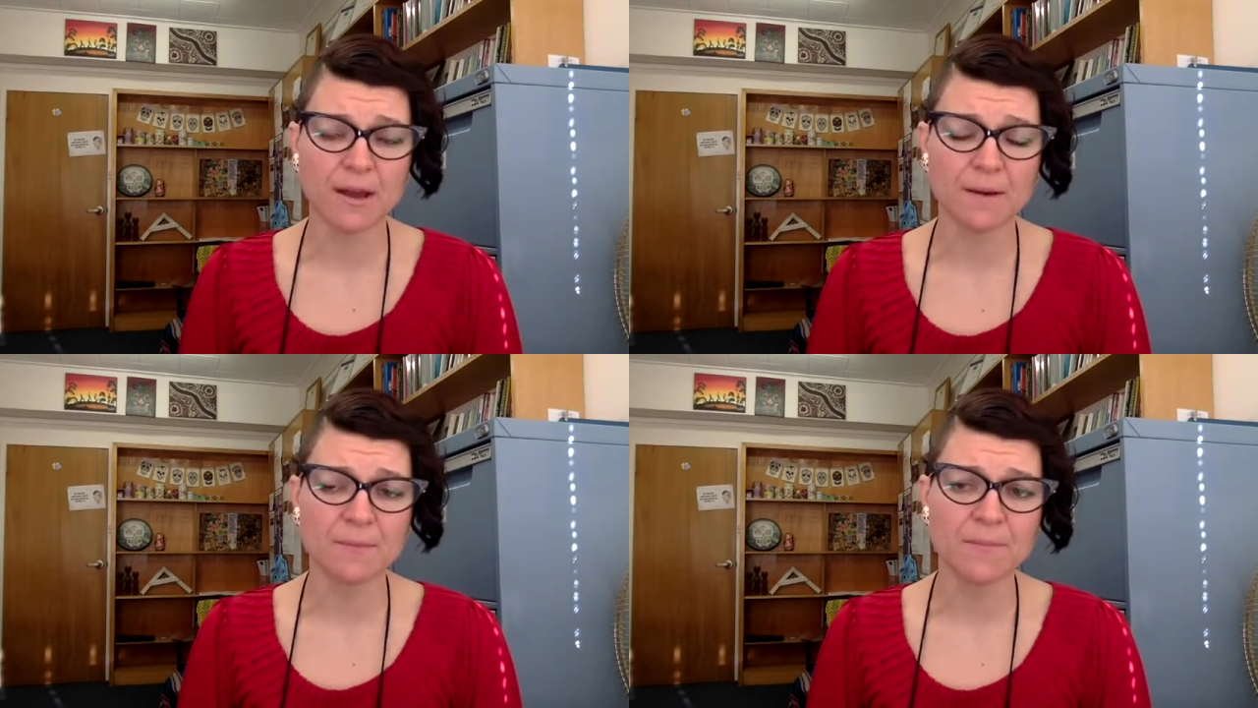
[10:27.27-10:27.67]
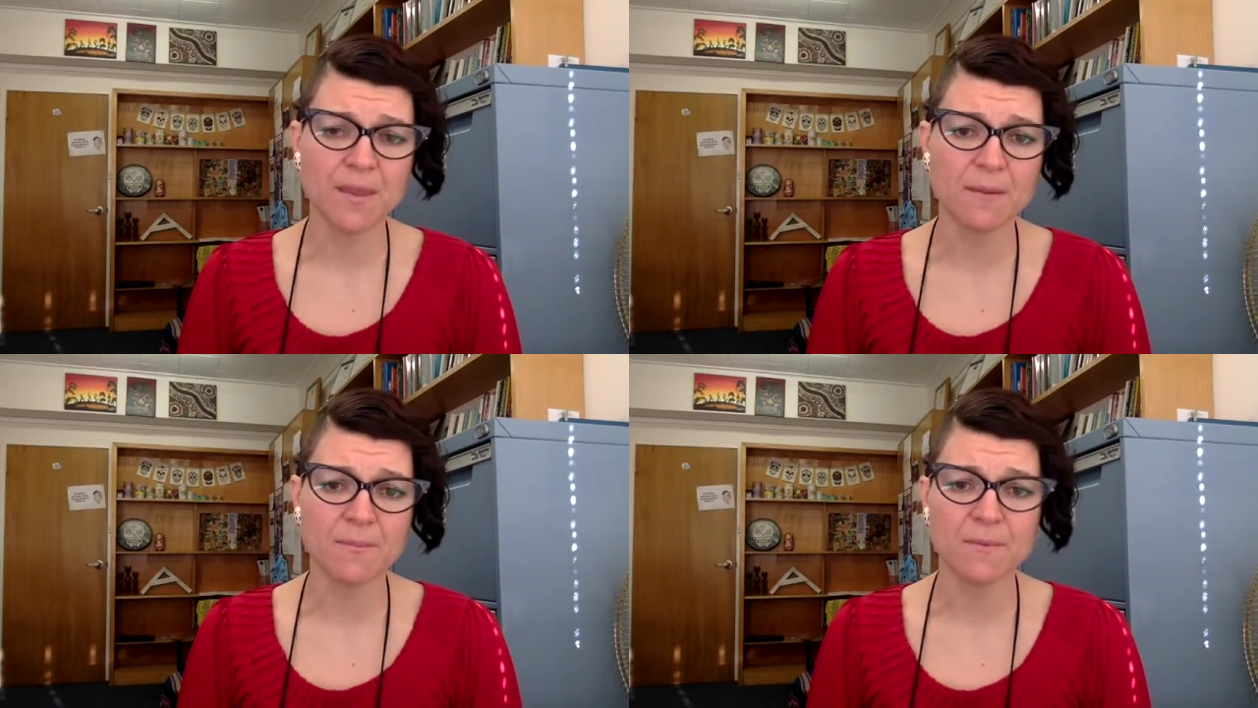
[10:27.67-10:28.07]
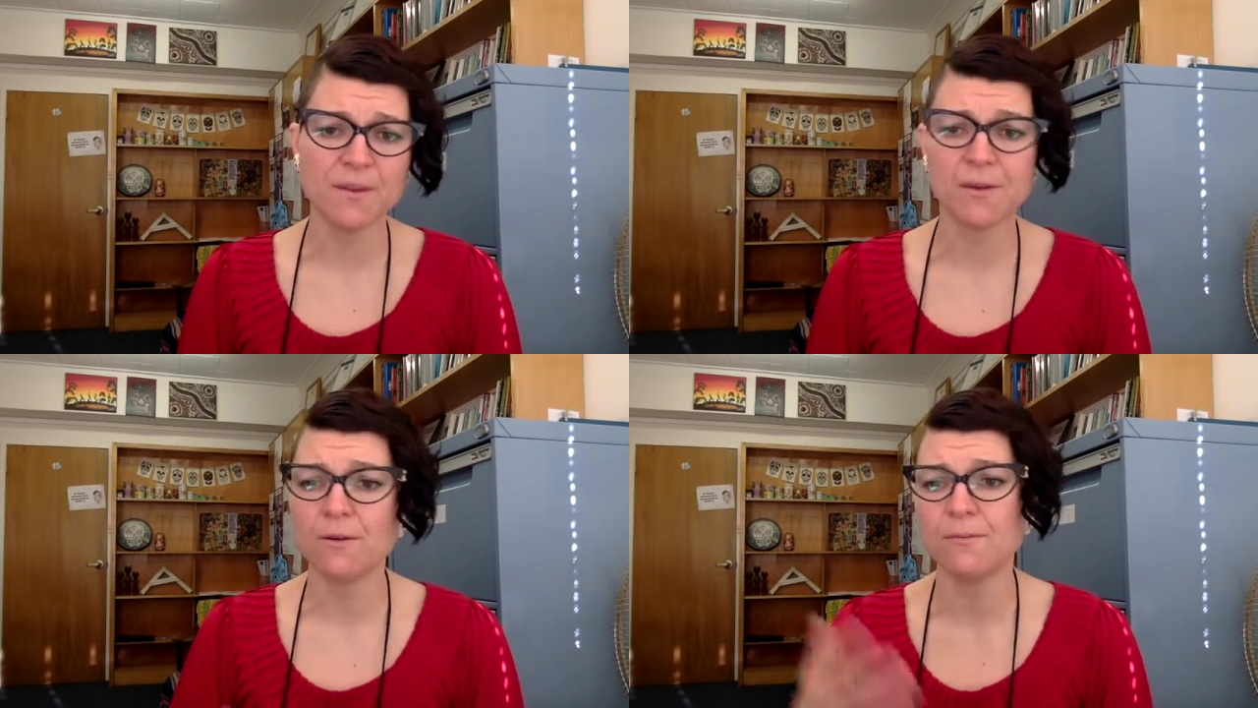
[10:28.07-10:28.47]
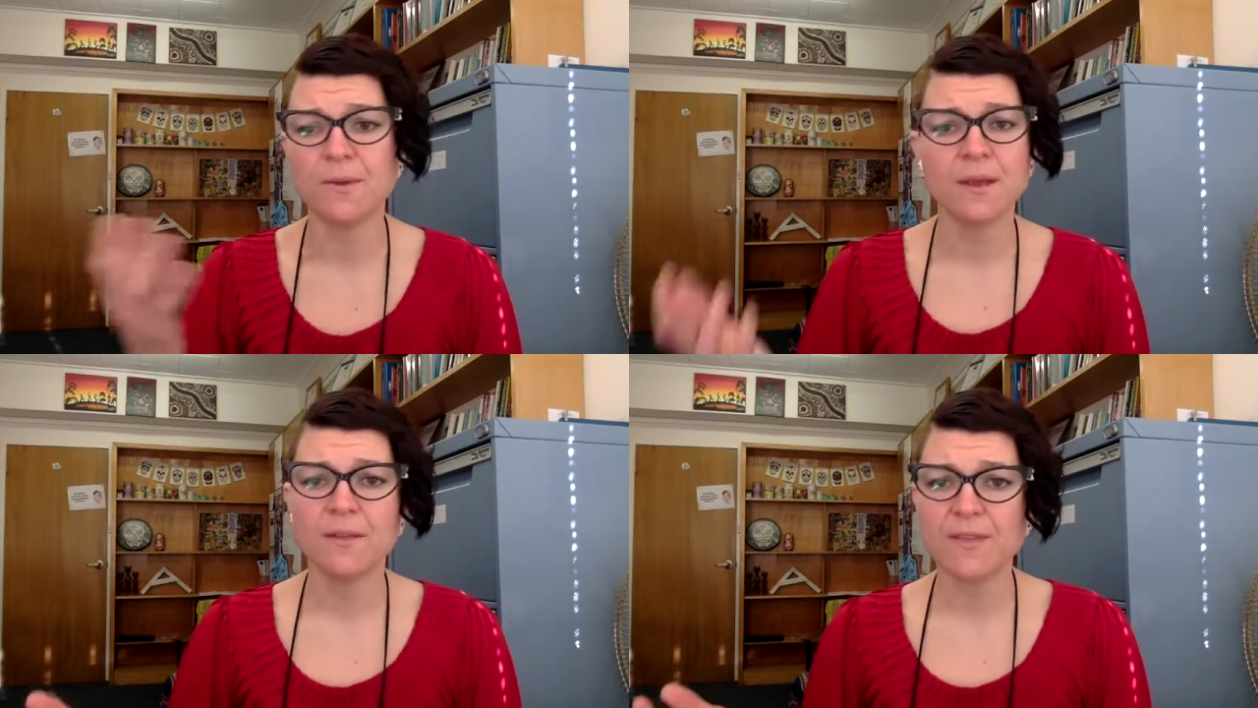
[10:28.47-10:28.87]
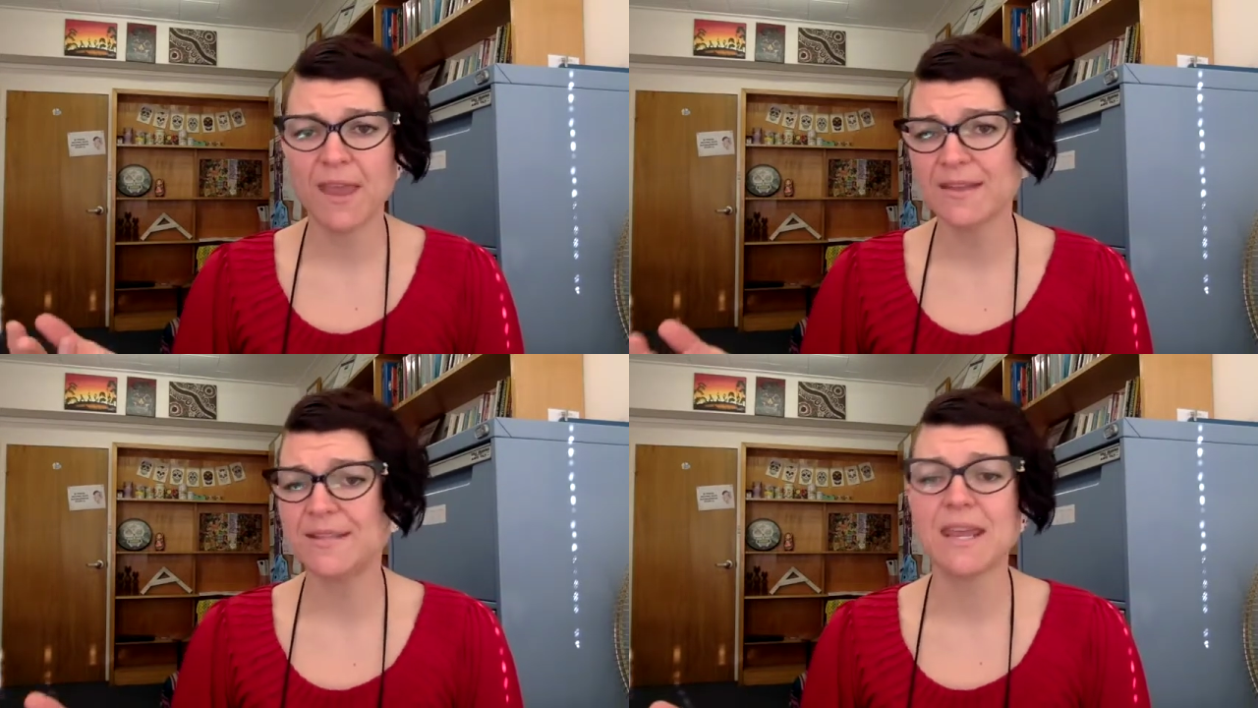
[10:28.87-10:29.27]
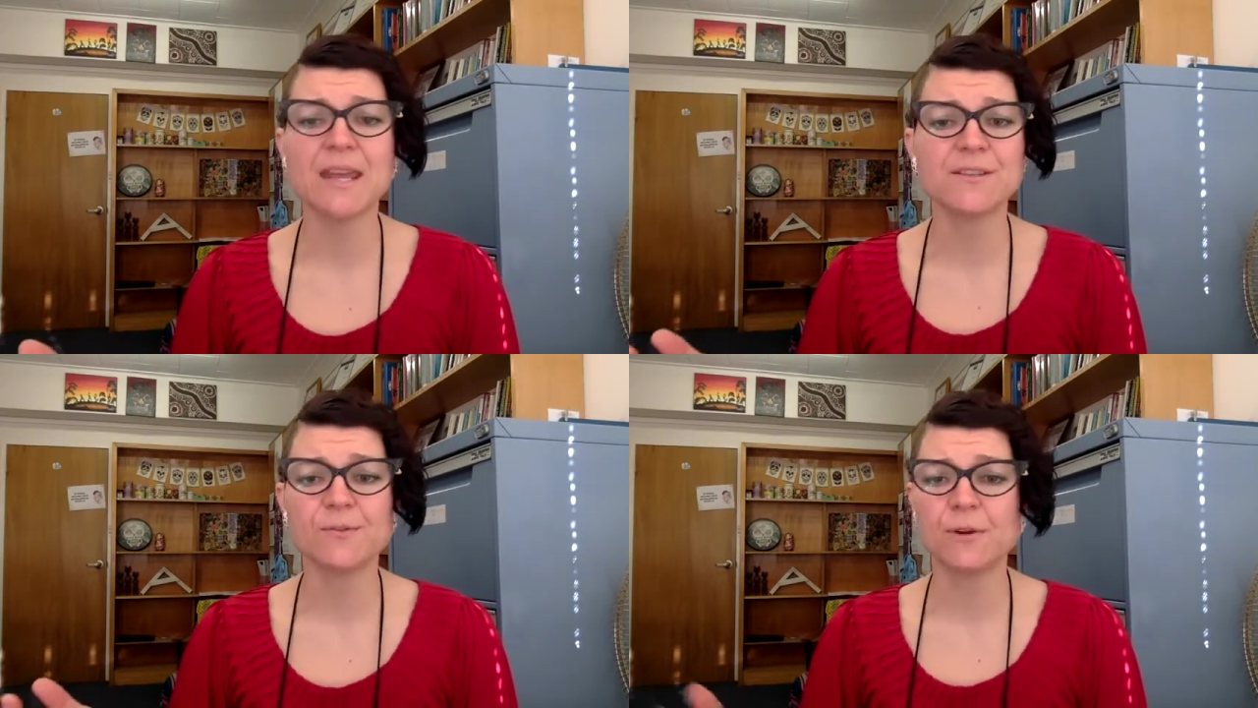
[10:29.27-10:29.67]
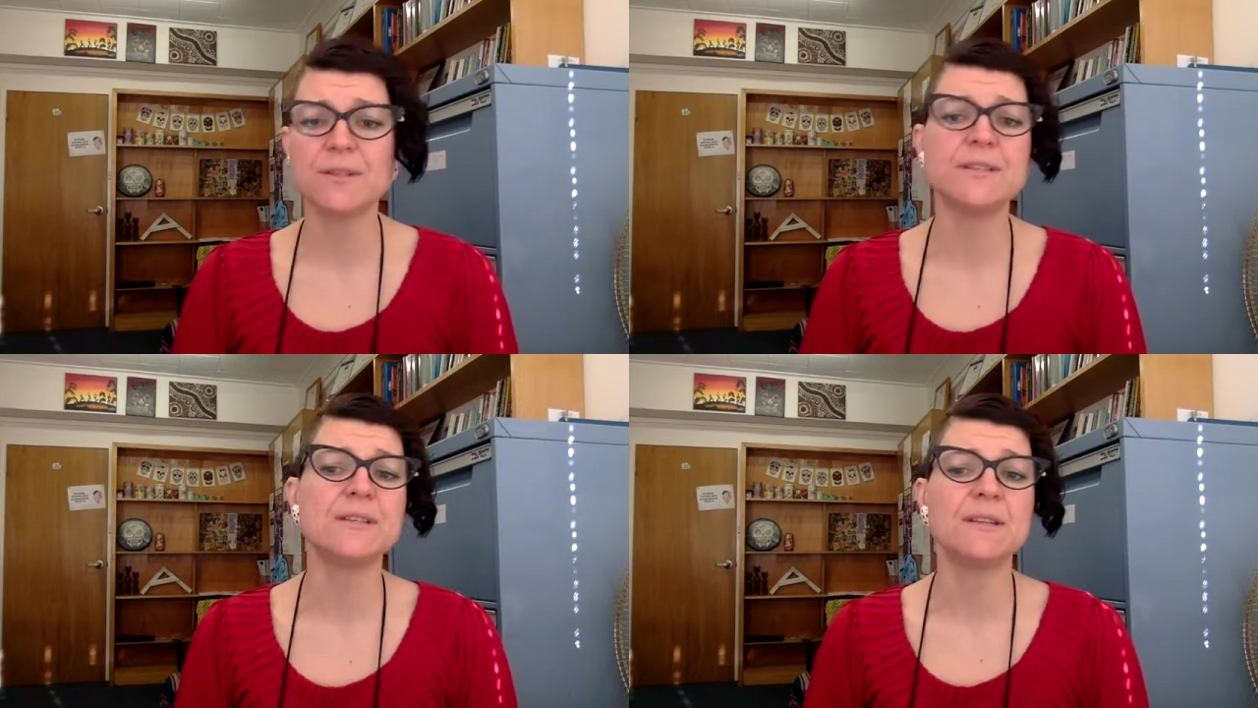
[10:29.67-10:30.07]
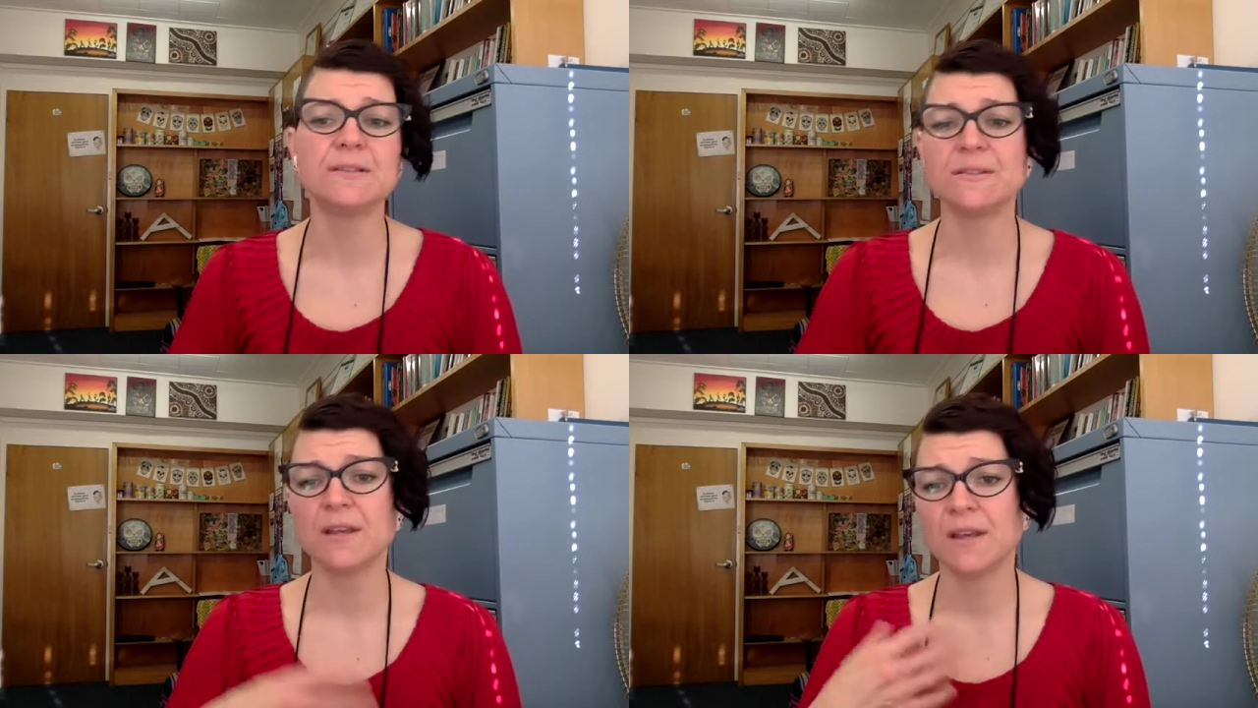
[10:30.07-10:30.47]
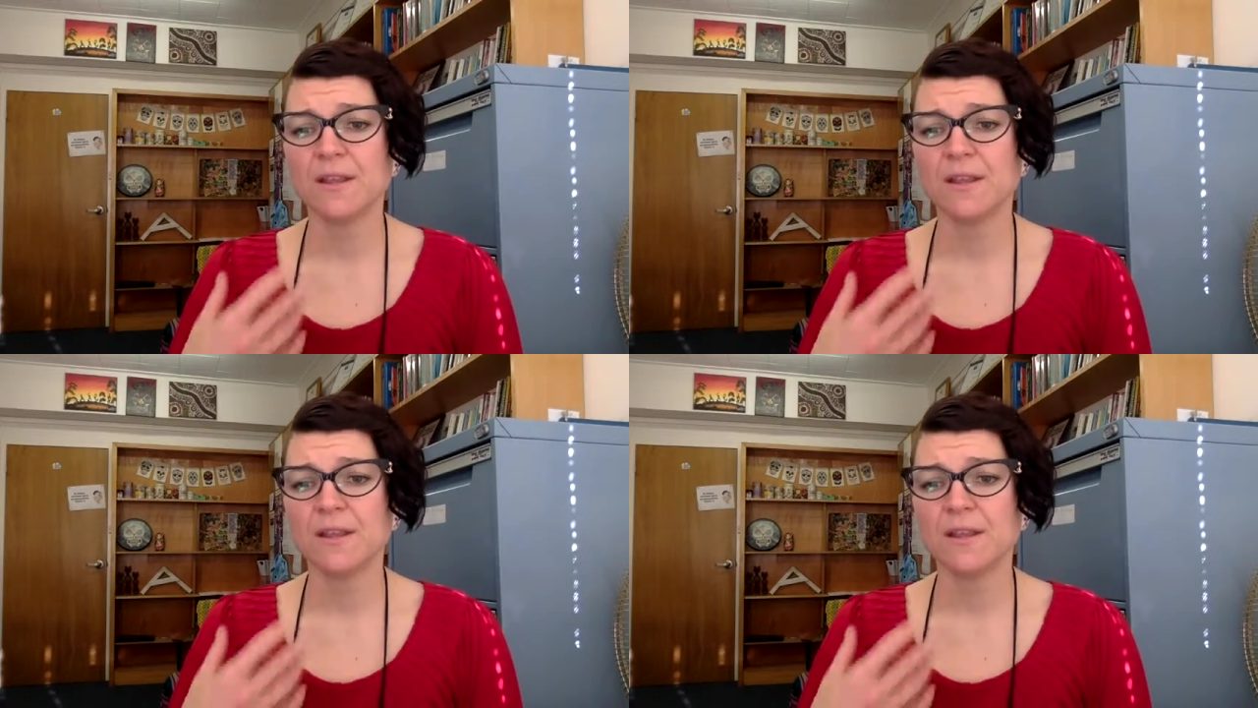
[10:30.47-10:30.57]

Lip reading: the SES, for instance,